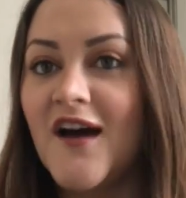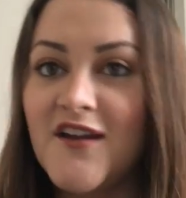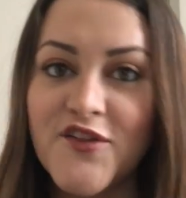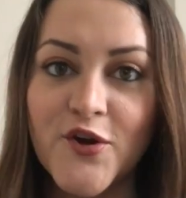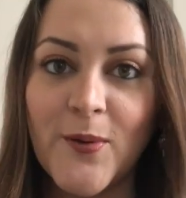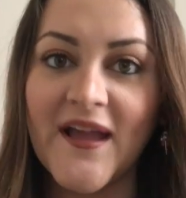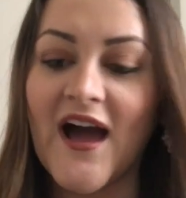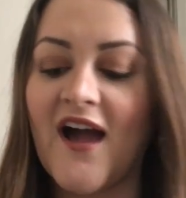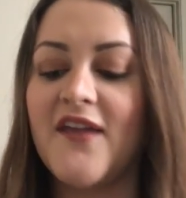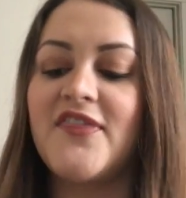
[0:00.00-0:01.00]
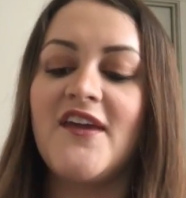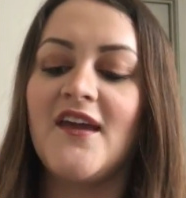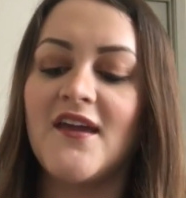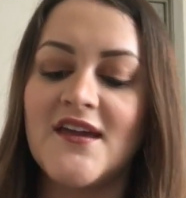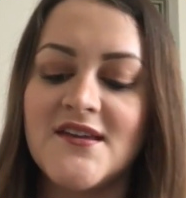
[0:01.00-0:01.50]
Another quick eye
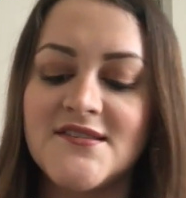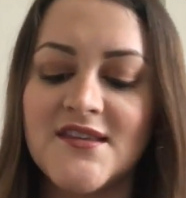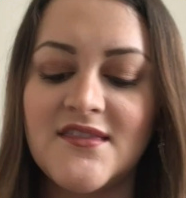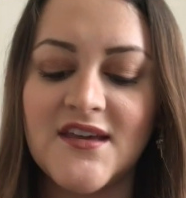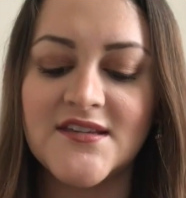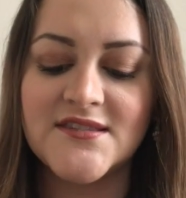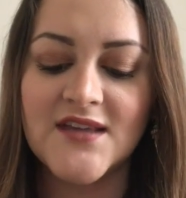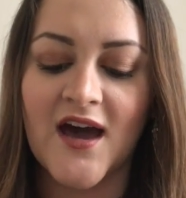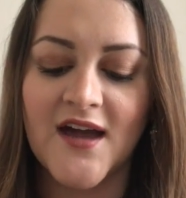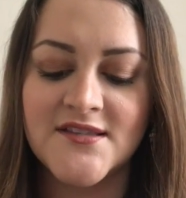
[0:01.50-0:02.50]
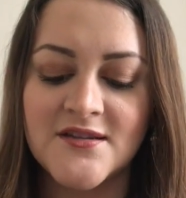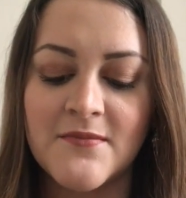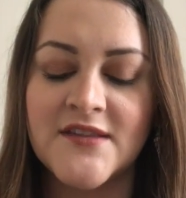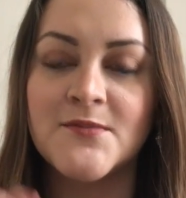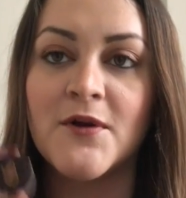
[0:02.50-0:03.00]
thing is this Eyes to
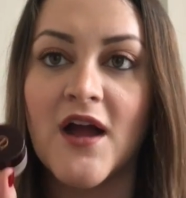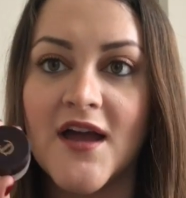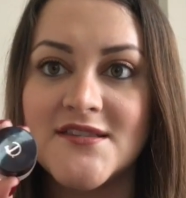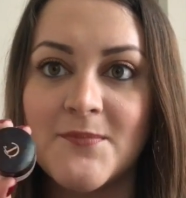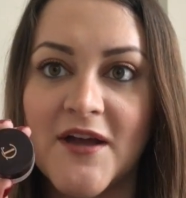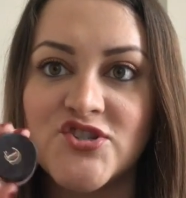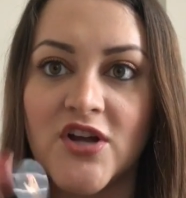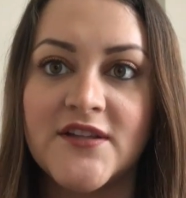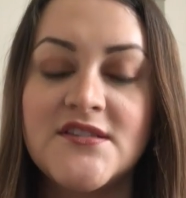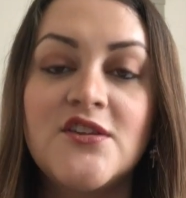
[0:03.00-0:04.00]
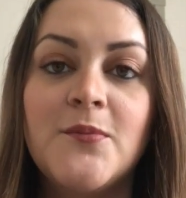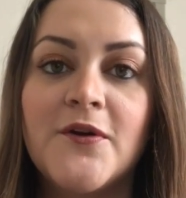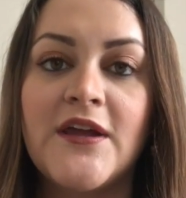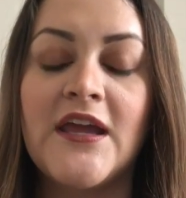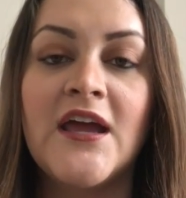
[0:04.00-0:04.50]
Mesmerize by Charlotte
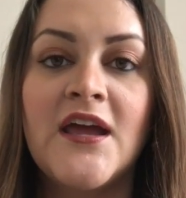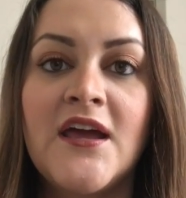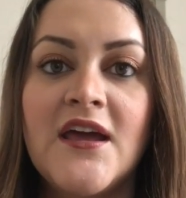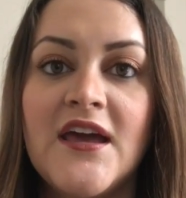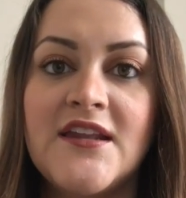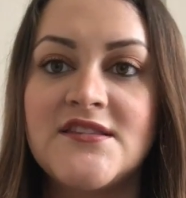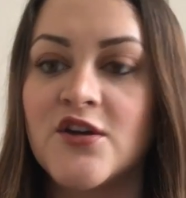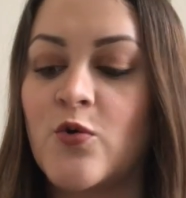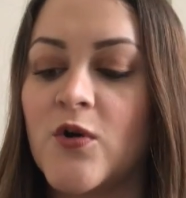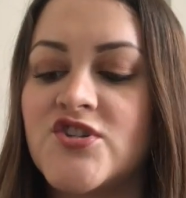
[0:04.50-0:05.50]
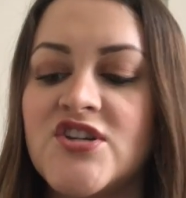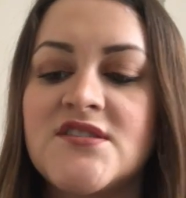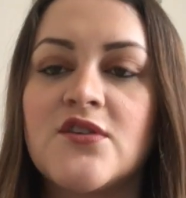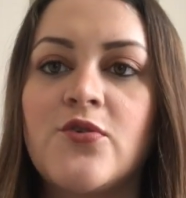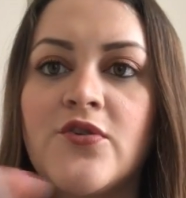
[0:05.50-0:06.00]
Tilbury. It is a
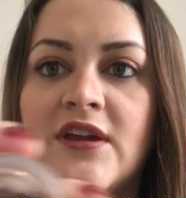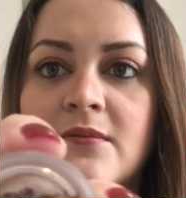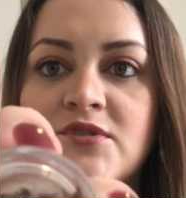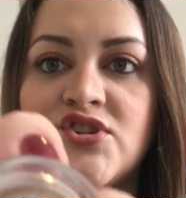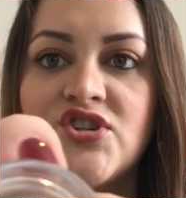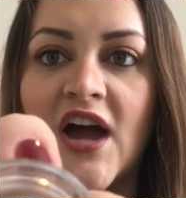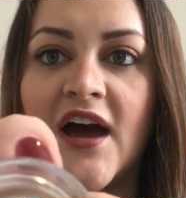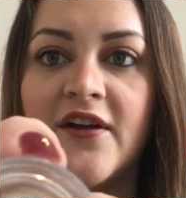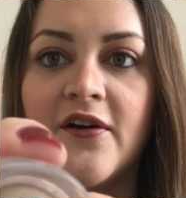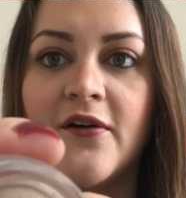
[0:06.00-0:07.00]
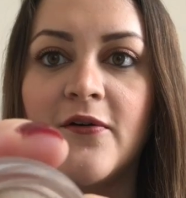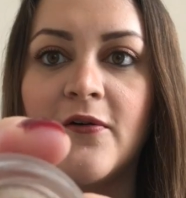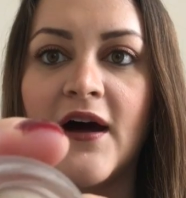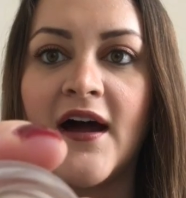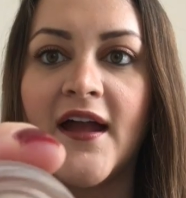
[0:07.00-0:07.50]
gorgeous cream
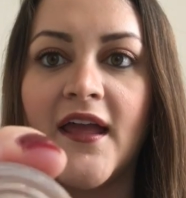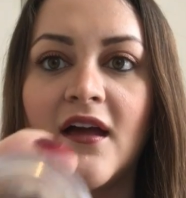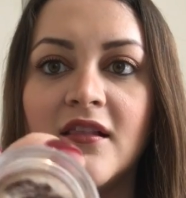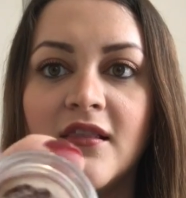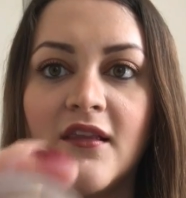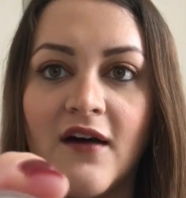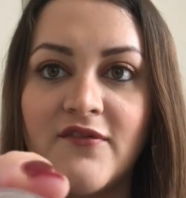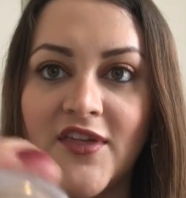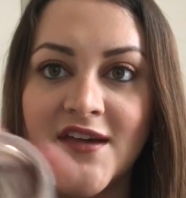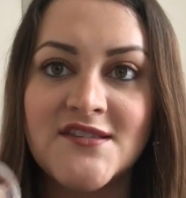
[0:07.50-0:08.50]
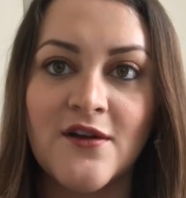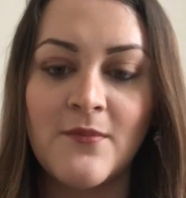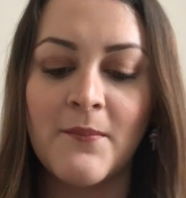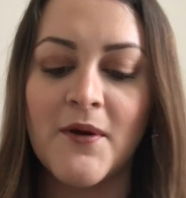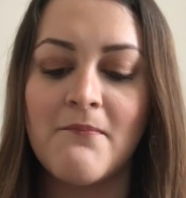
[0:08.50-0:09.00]
shadow. I love this. I
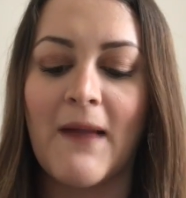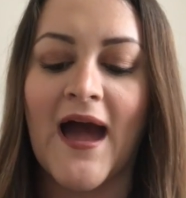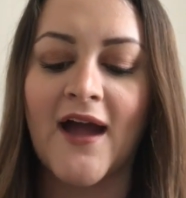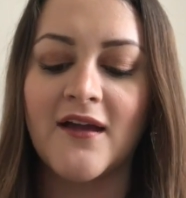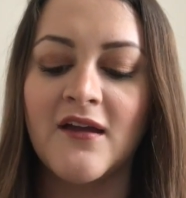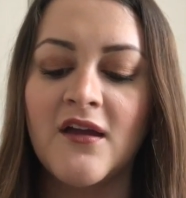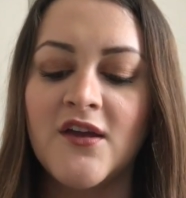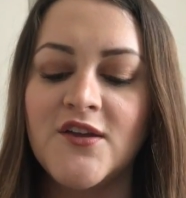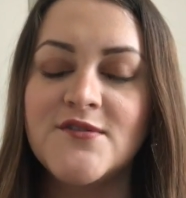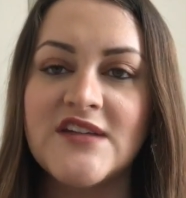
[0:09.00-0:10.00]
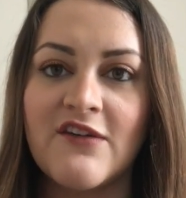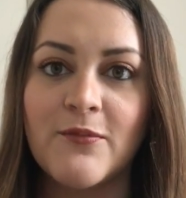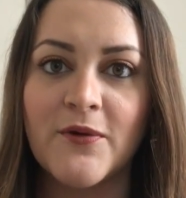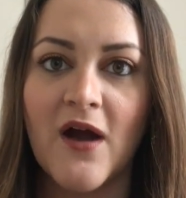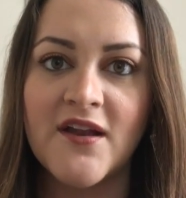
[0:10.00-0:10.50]
remember MAC used to have a
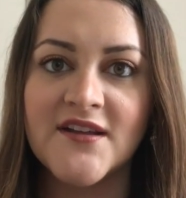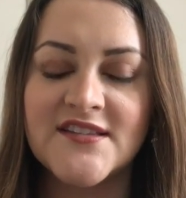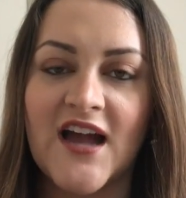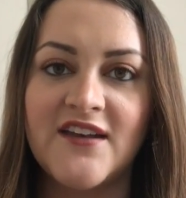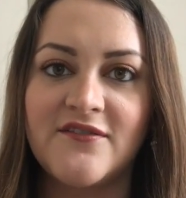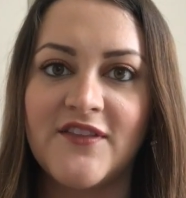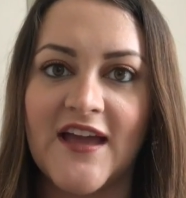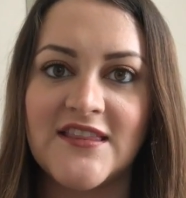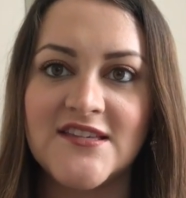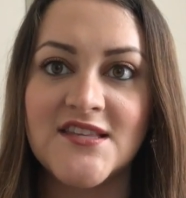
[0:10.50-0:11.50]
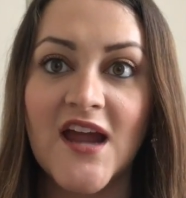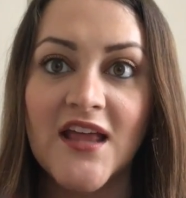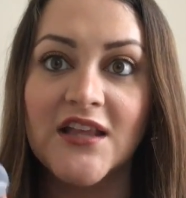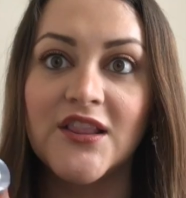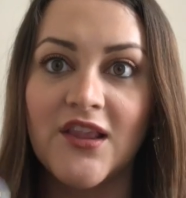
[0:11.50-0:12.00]
product kind of like this and
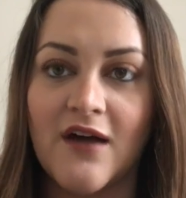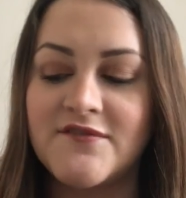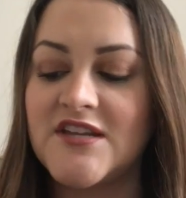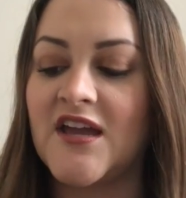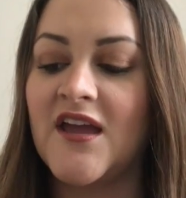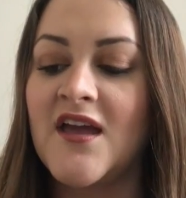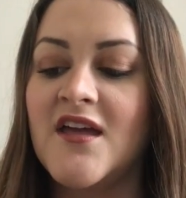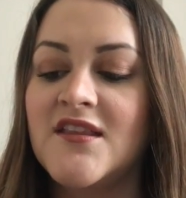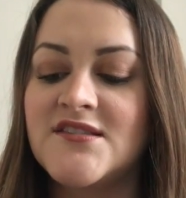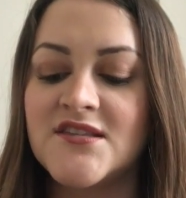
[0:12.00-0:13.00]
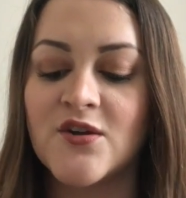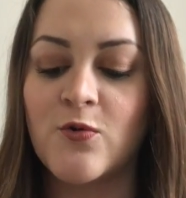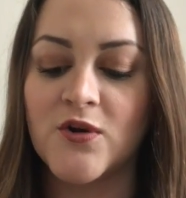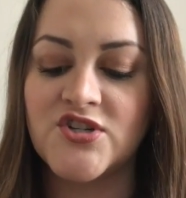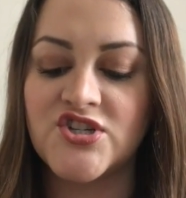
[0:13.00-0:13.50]
I loved it. This is a
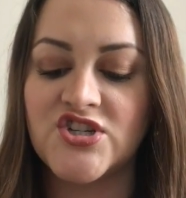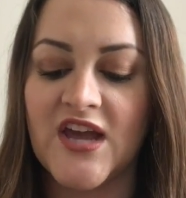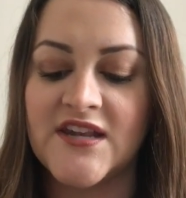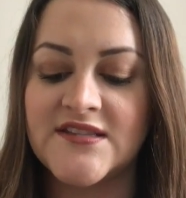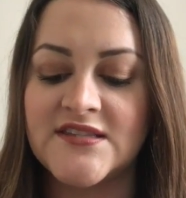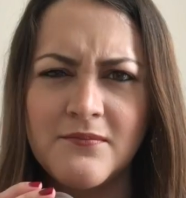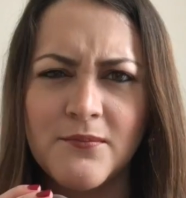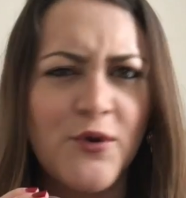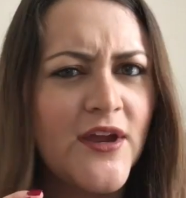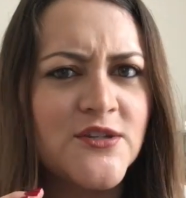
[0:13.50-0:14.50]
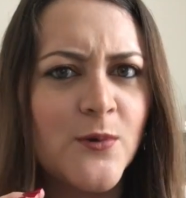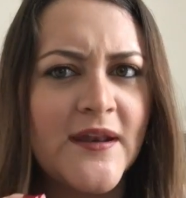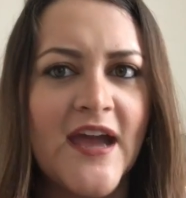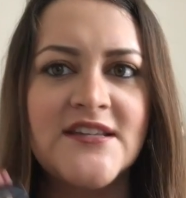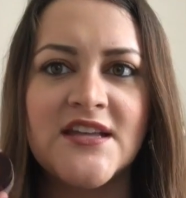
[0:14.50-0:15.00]
gorgeous shade. It's Marie
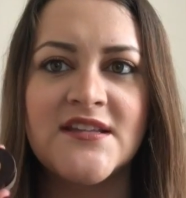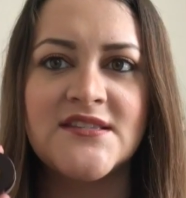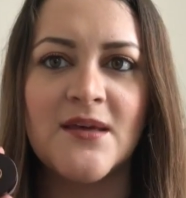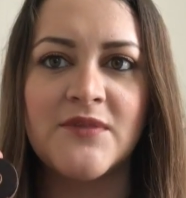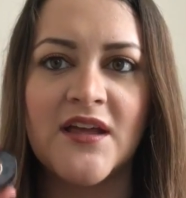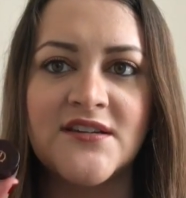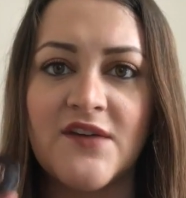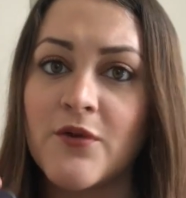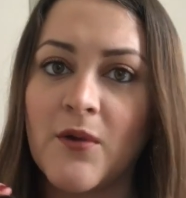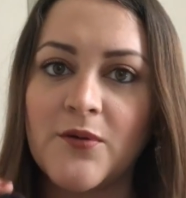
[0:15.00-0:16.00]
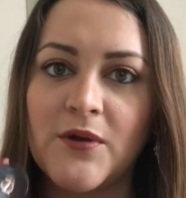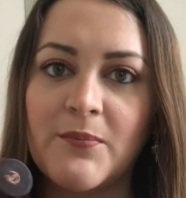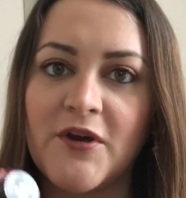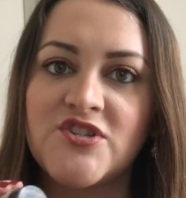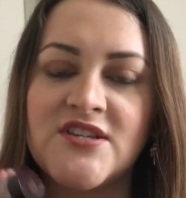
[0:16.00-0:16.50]
Antoinette. It's something I definitely want to
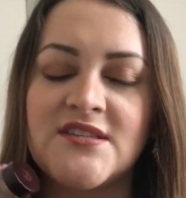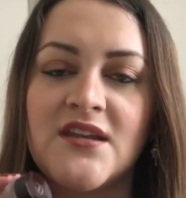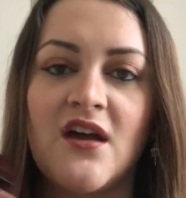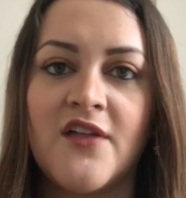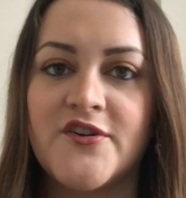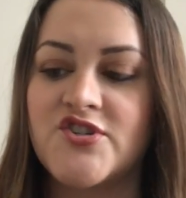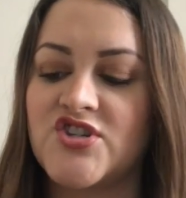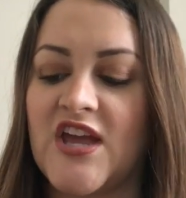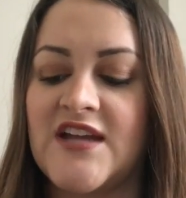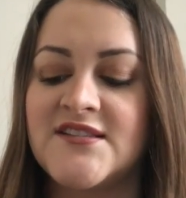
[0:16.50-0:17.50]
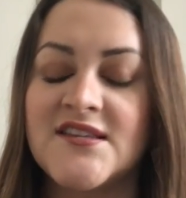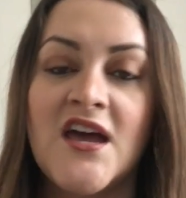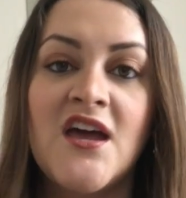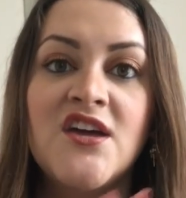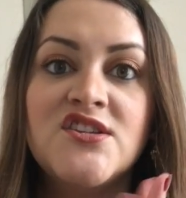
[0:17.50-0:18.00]
repurchase in other shades.
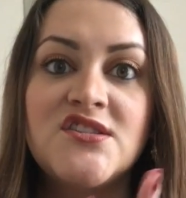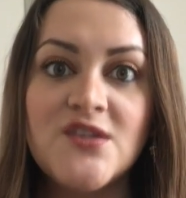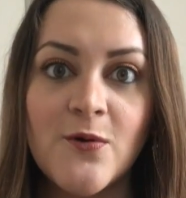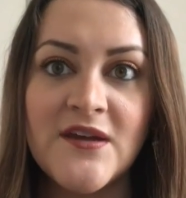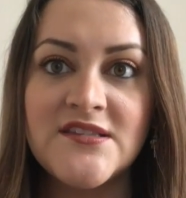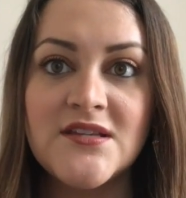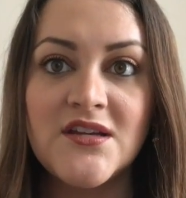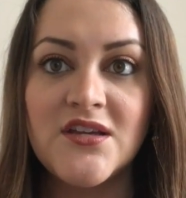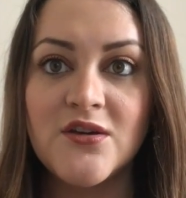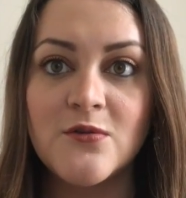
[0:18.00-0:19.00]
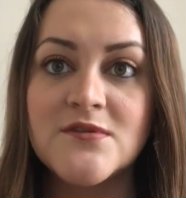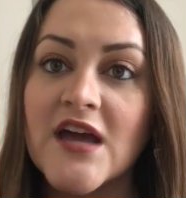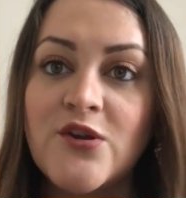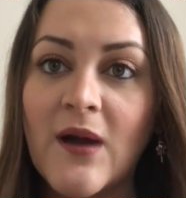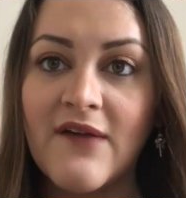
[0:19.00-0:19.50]
So easy to use.
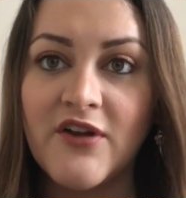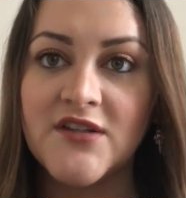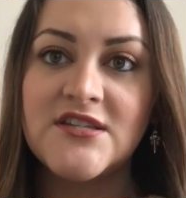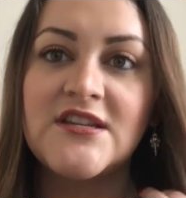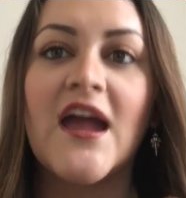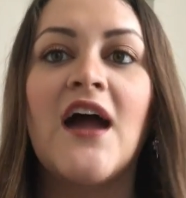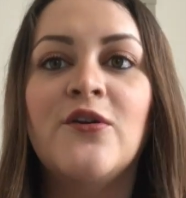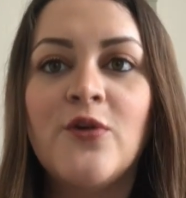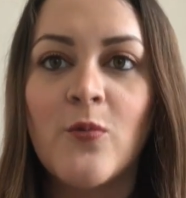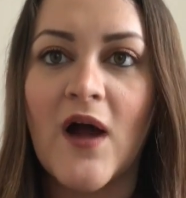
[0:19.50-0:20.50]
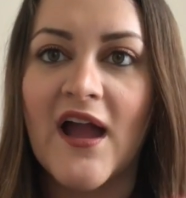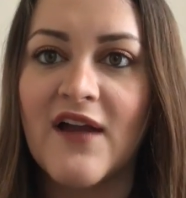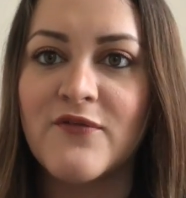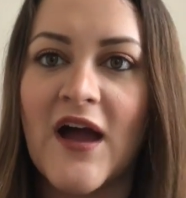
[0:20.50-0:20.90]
I don't have it on today. I don't know why.